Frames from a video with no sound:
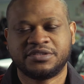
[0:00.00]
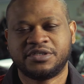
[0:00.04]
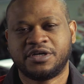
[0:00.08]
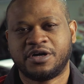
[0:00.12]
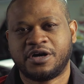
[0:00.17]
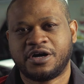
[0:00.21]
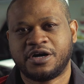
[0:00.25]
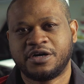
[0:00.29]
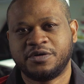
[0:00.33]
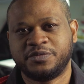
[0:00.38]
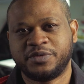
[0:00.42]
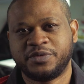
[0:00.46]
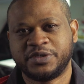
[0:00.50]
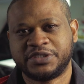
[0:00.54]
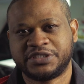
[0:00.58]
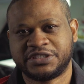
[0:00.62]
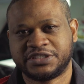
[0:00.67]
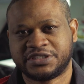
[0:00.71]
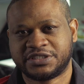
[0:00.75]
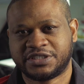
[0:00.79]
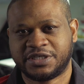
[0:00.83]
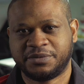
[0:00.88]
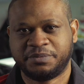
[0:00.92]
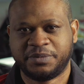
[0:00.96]
guard,
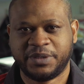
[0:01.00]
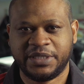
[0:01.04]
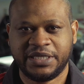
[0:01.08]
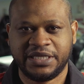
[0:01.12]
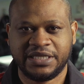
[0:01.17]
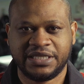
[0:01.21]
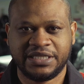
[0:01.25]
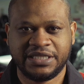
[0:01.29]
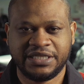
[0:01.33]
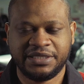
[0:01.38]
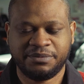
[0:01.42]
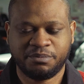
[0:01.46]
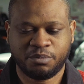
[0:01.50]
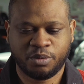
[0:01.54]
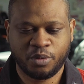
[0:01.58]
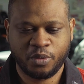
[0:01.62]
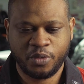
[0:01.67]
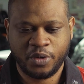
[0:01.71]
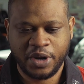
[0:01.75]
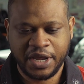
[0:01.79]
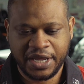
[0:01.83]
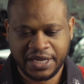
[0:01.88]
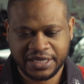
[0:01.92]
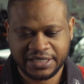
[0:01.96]
which completely
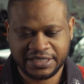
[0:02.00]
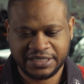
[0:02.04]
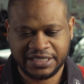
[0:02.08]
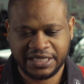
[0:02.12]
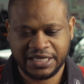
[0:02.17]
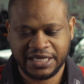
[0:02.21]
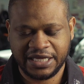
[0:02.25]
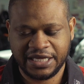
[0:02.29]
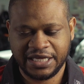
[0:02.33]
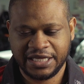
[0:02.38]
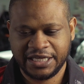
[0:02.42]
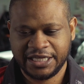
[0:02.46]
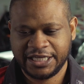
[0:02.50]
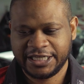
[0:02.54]
break the